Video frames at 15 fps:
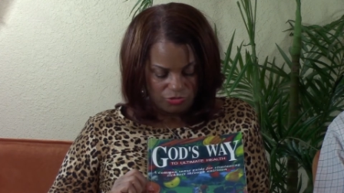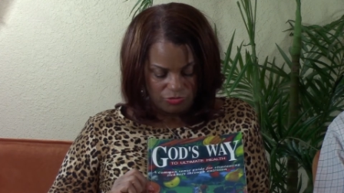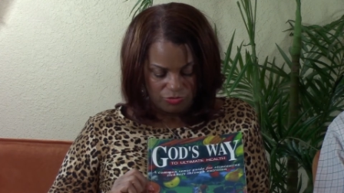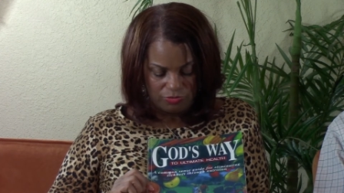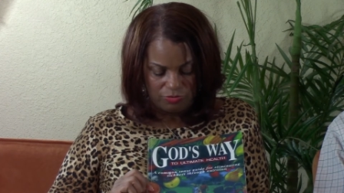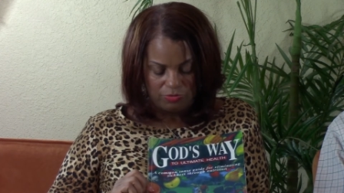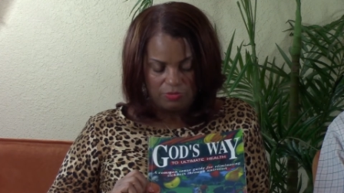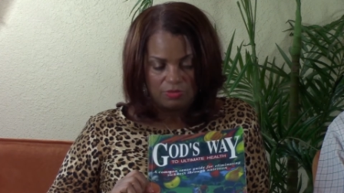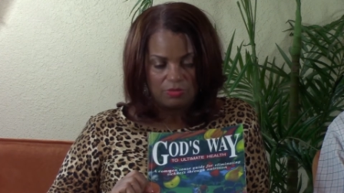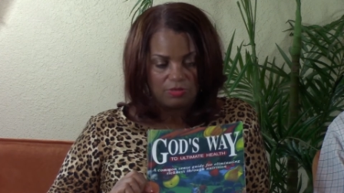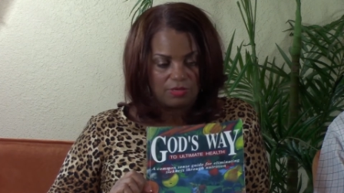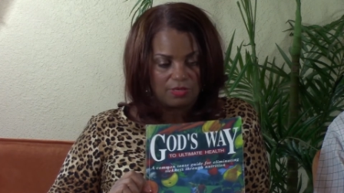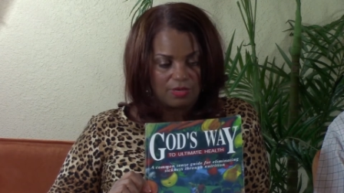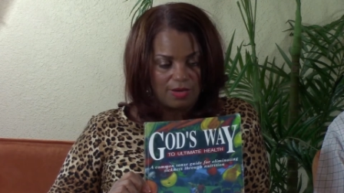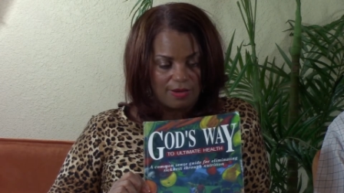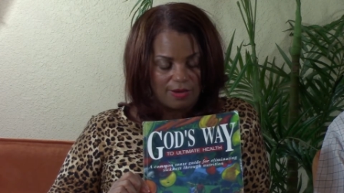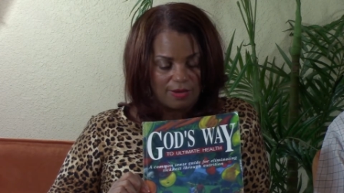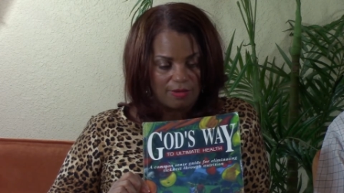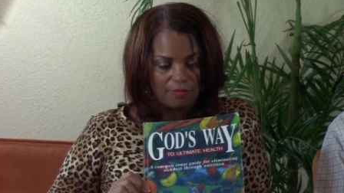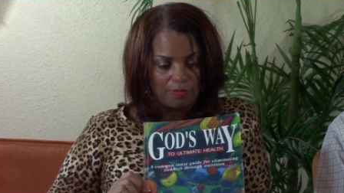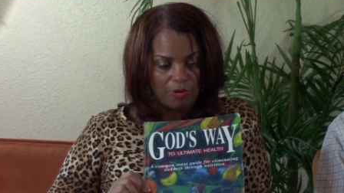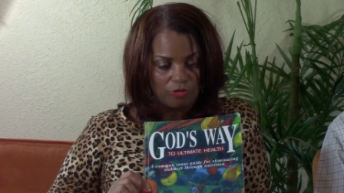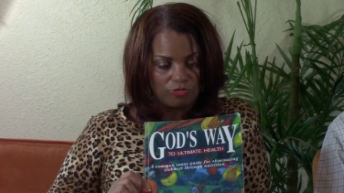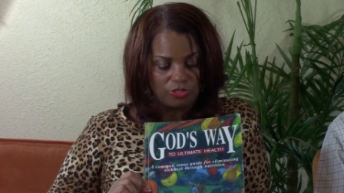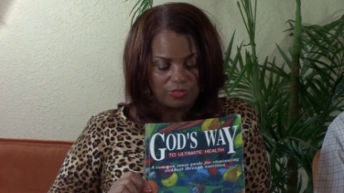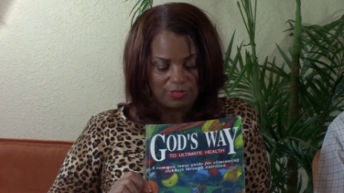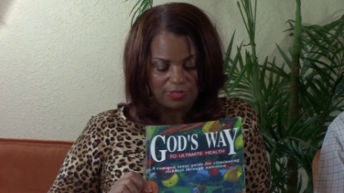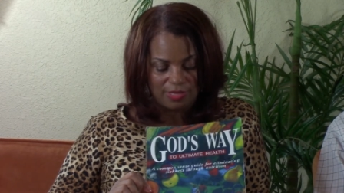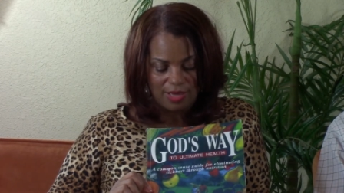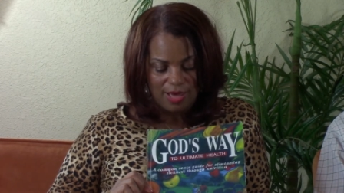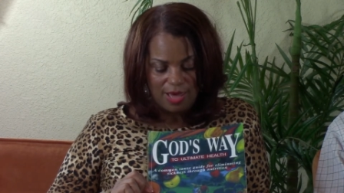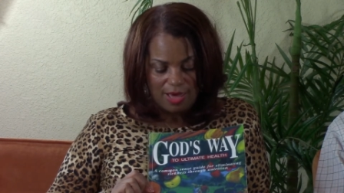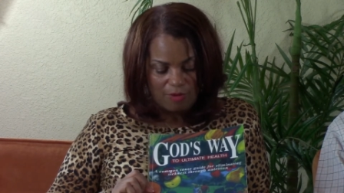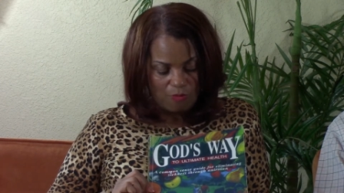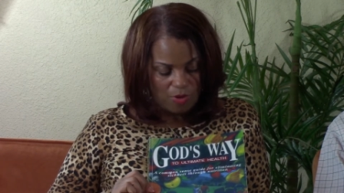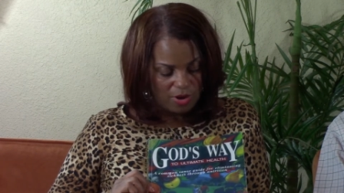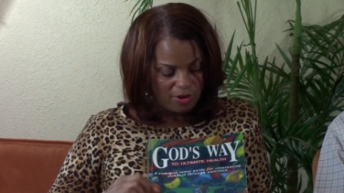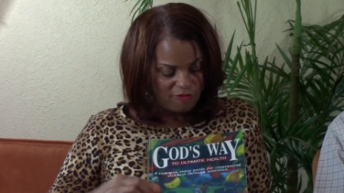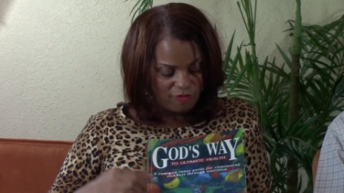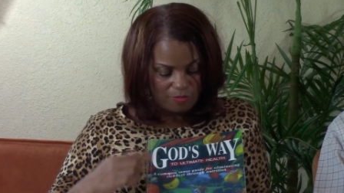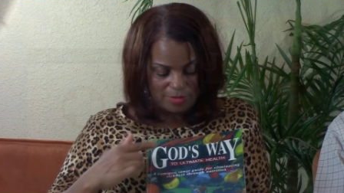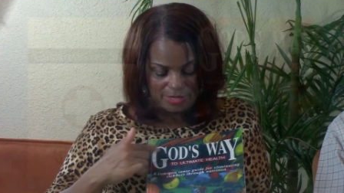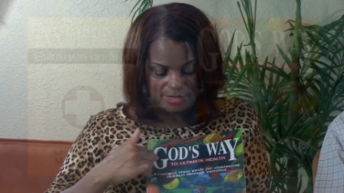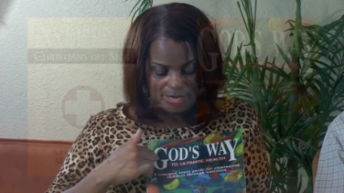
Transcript: to uh, purchase. One of them is